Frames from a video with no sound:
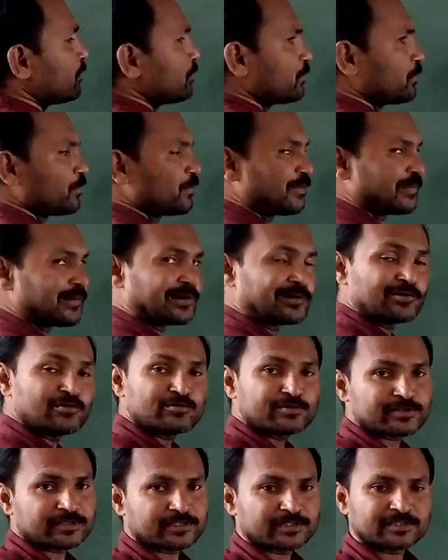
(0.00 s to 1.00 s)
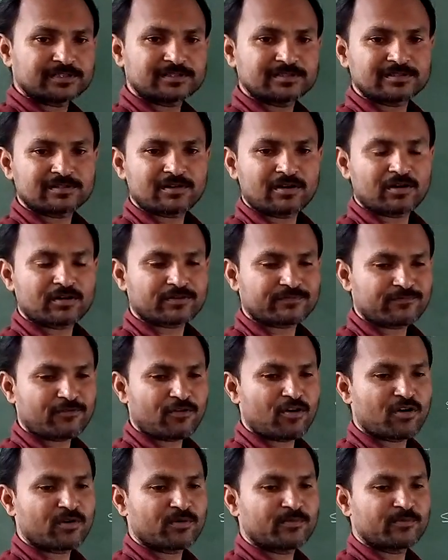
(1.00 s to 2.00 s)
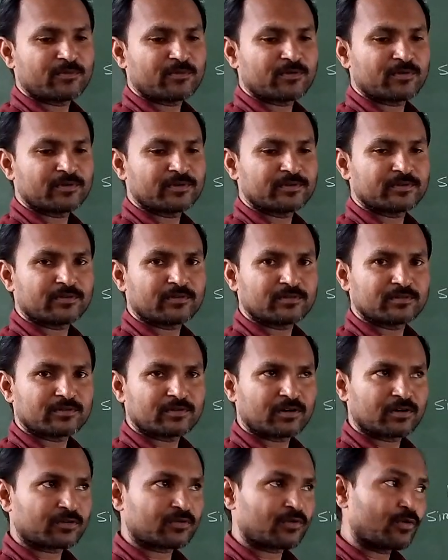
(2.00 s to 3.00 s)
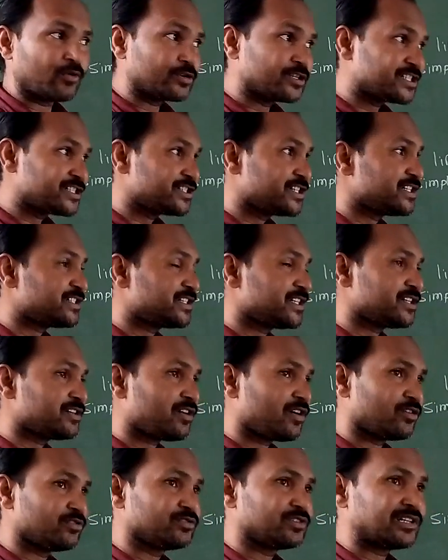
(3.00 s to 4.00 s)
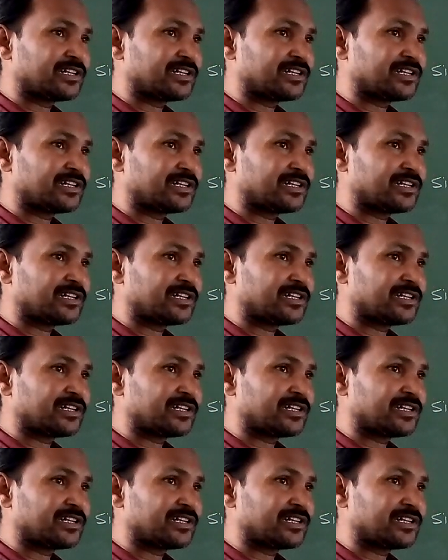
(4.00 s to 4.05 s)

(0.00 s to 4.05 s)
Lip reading: produced or formed or originated on the